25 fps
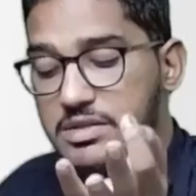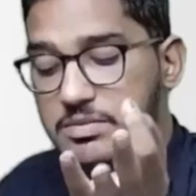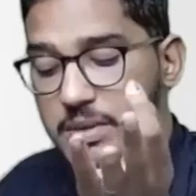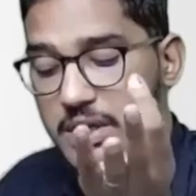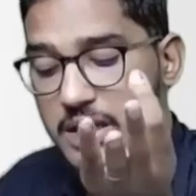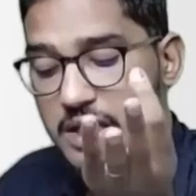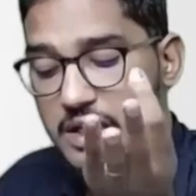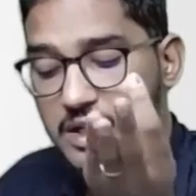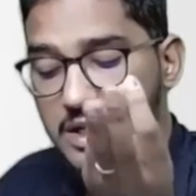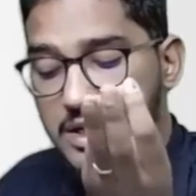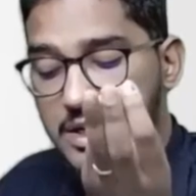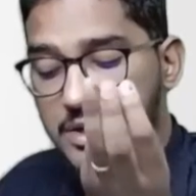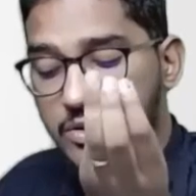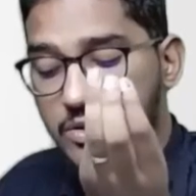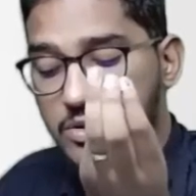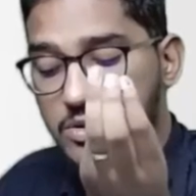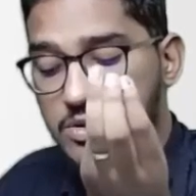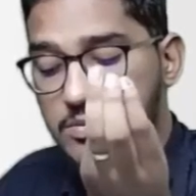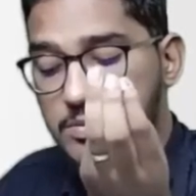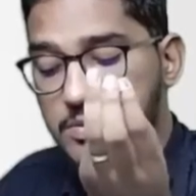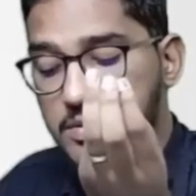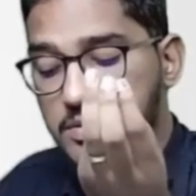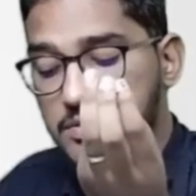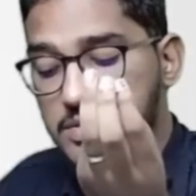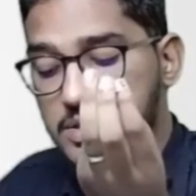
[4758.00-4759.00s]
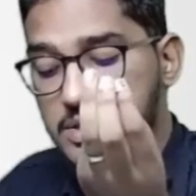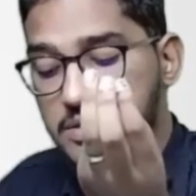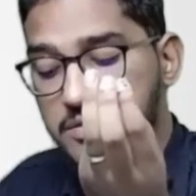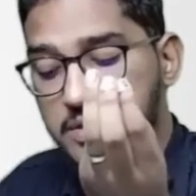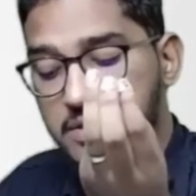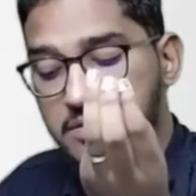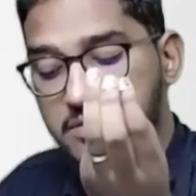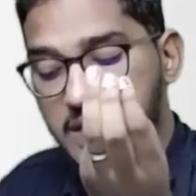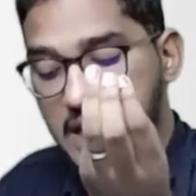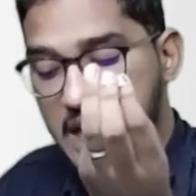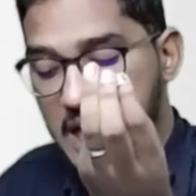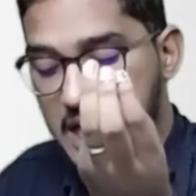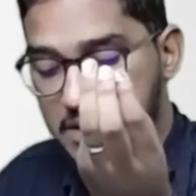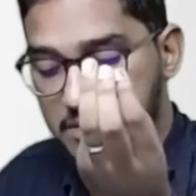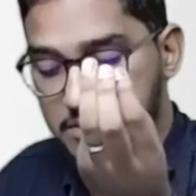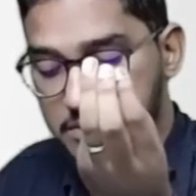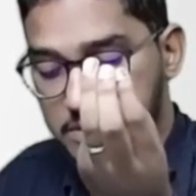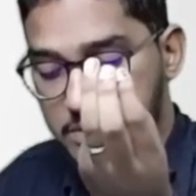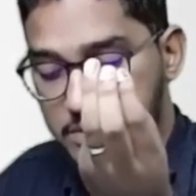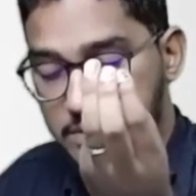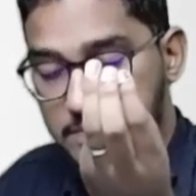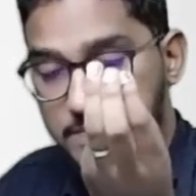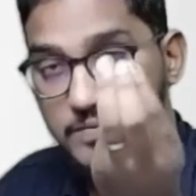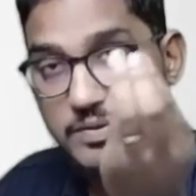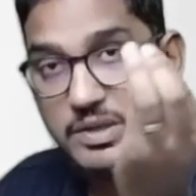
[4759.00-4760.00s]
is material and also pervasive, give
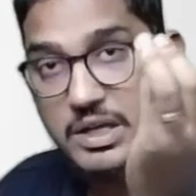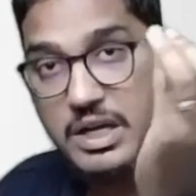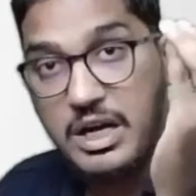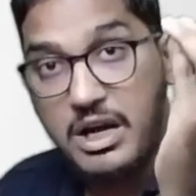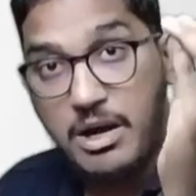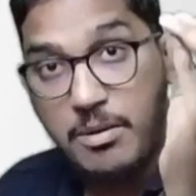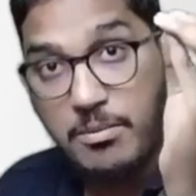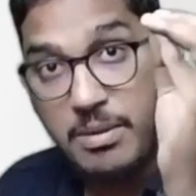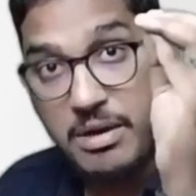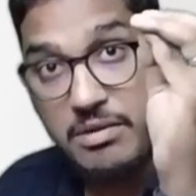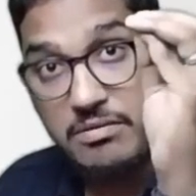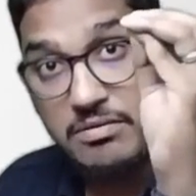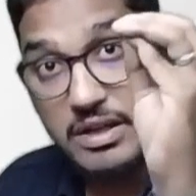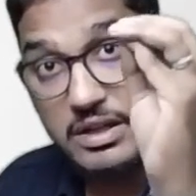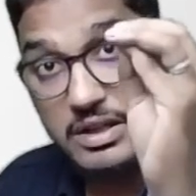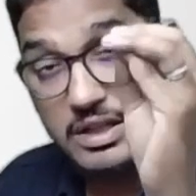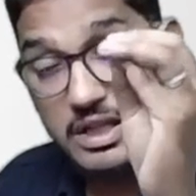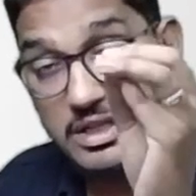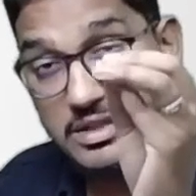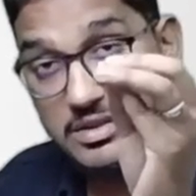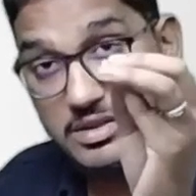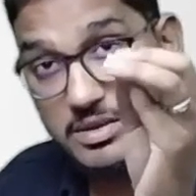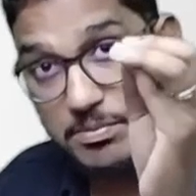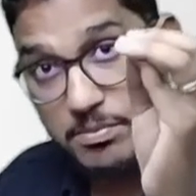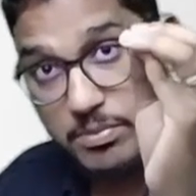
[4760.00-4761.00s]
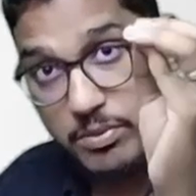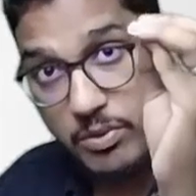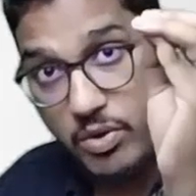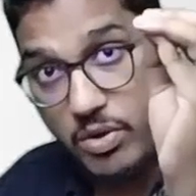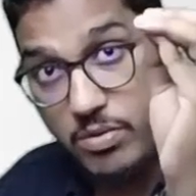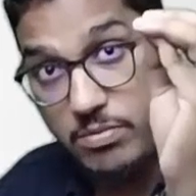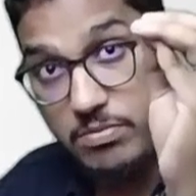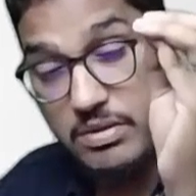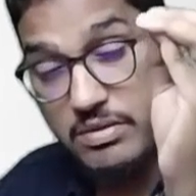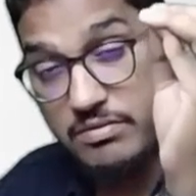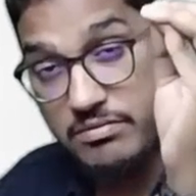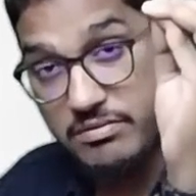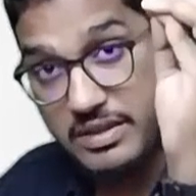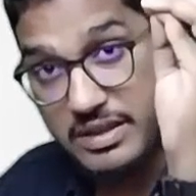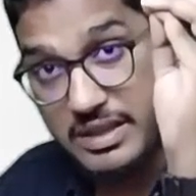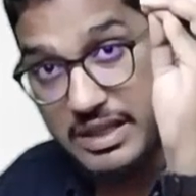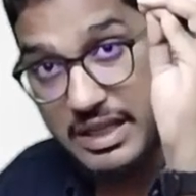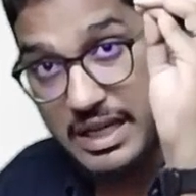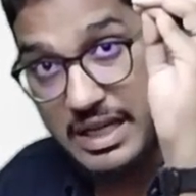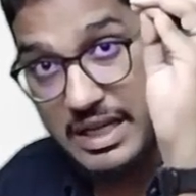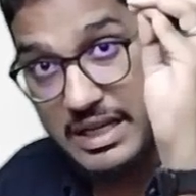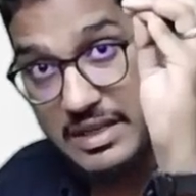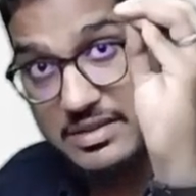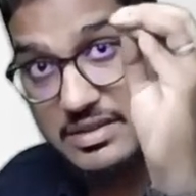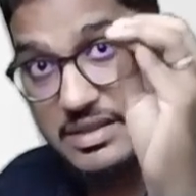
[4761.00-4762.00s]
adverse. But when there is a problem with
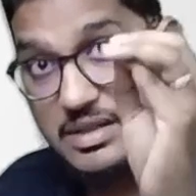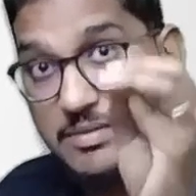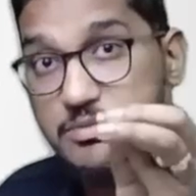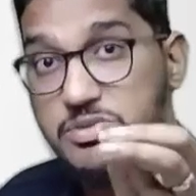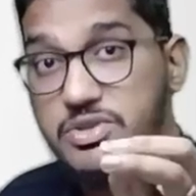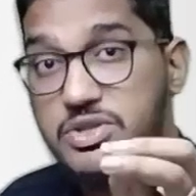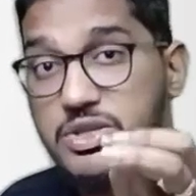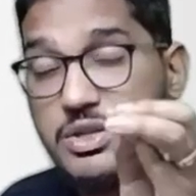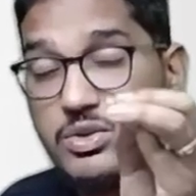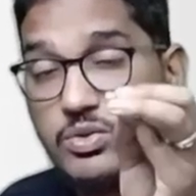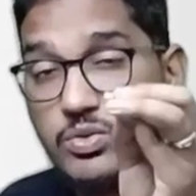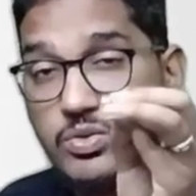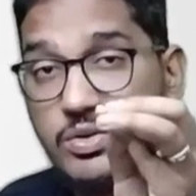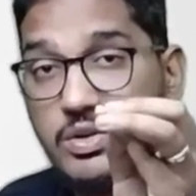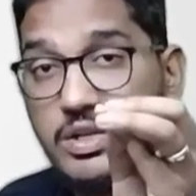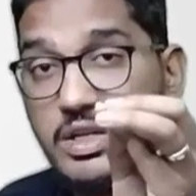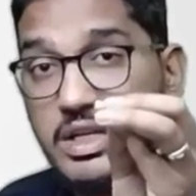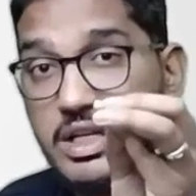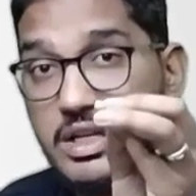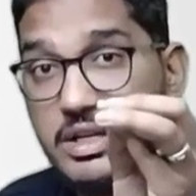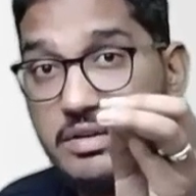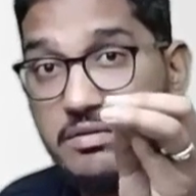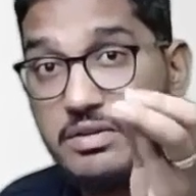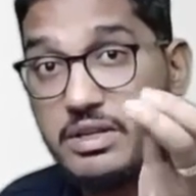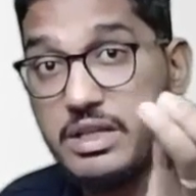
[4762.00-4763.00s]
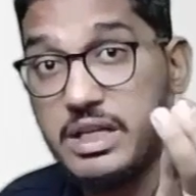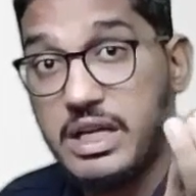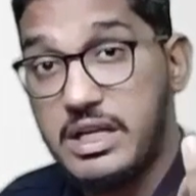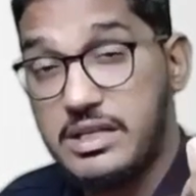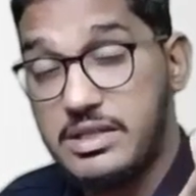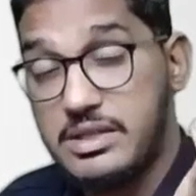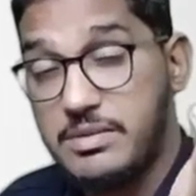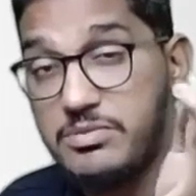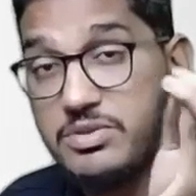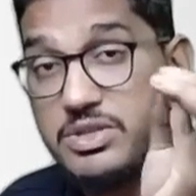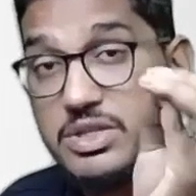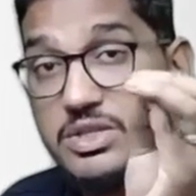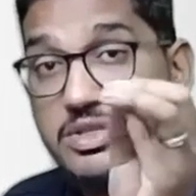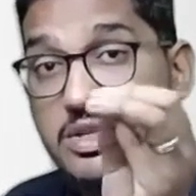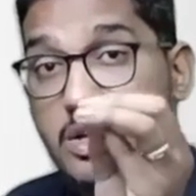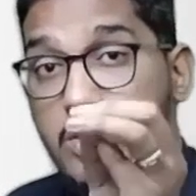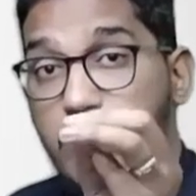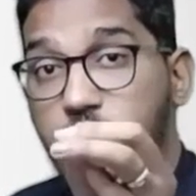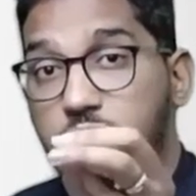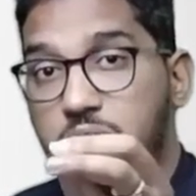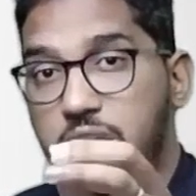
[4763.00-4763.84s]
the assumption only, with assumptions are